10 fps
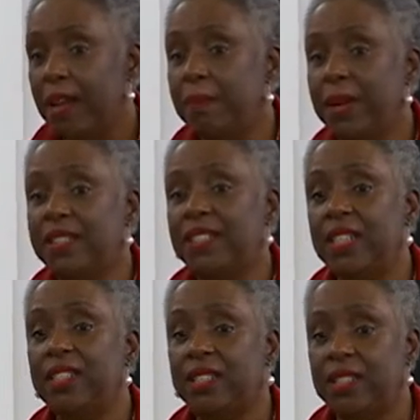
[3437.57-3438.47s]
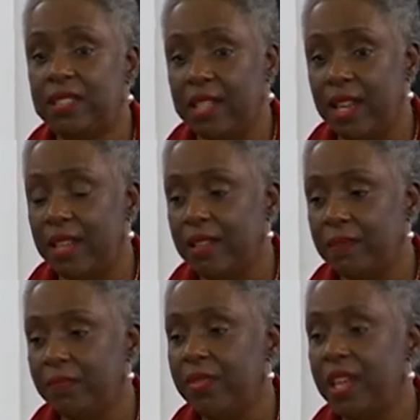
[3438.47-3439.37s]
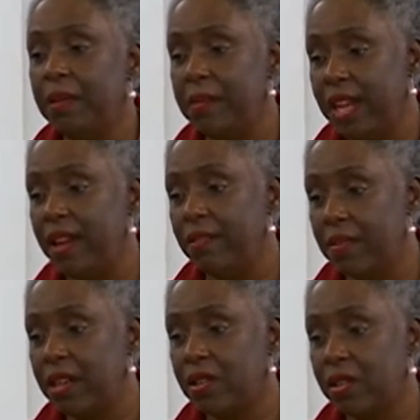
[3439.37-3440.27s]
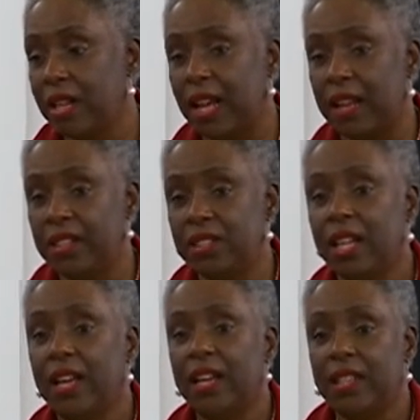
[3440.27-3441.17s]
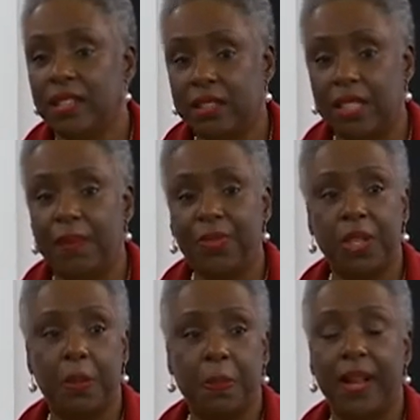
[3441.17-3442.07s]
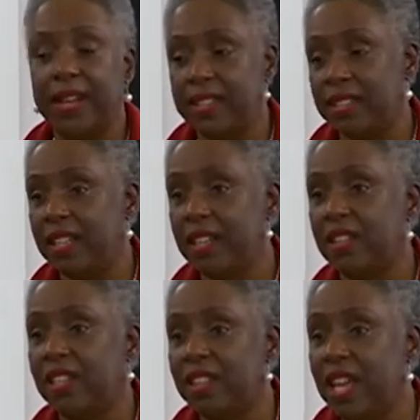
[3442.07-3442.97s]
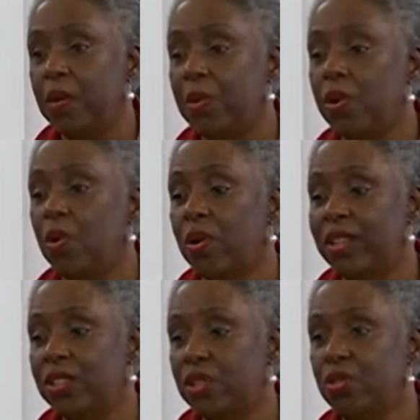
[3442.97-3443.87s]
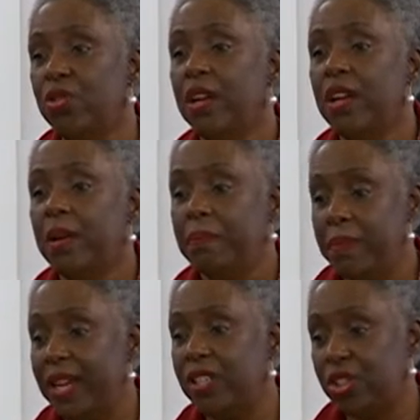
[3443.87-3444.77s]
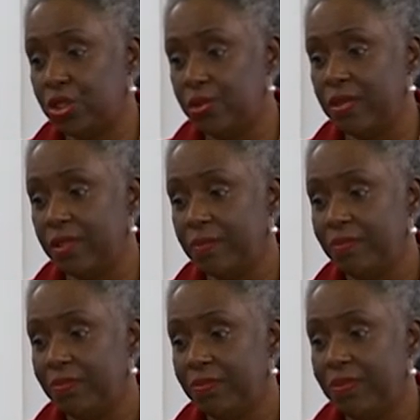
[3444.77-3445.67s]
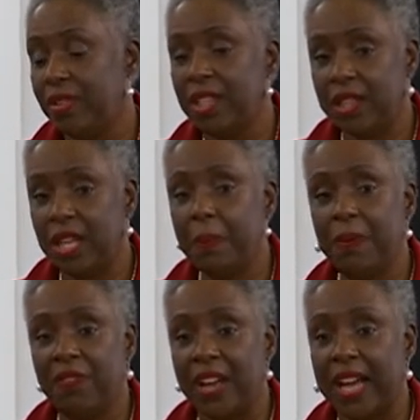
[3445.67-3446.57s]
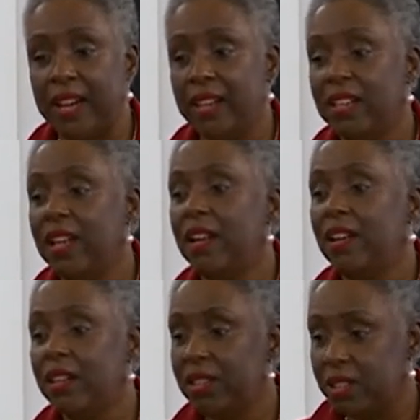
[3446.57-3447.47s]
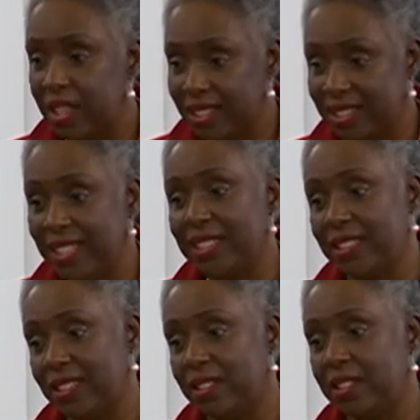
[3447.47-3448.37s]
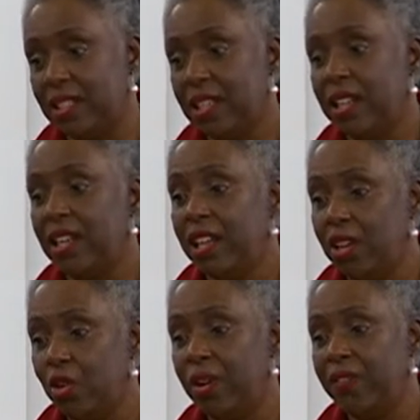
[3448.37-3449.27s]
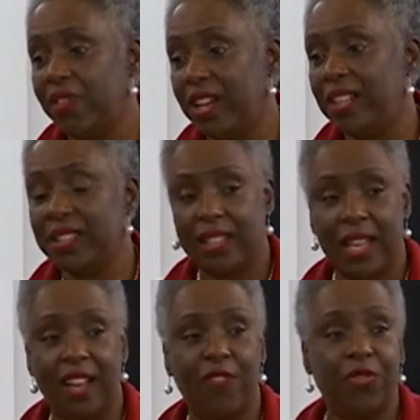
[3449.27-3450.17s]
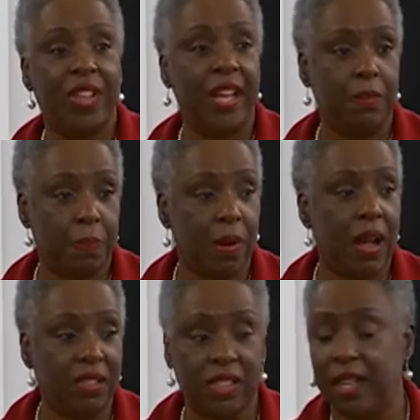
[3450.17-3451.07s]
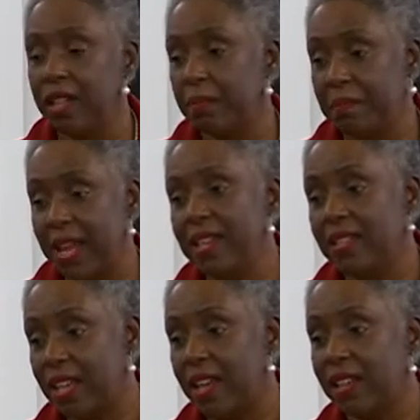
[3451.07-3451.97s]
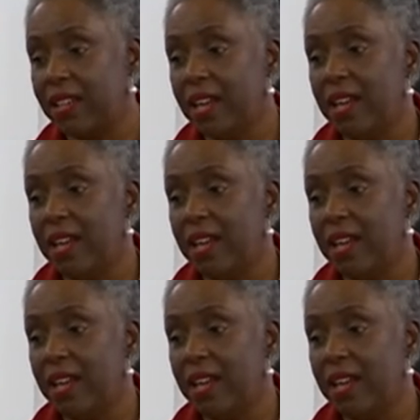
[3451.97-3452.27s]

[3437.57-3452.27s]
But Tennessee State and Meharry Medical College stepped to the plate and said that they were going to make sure that they provided assistance in order for us to have that project maintained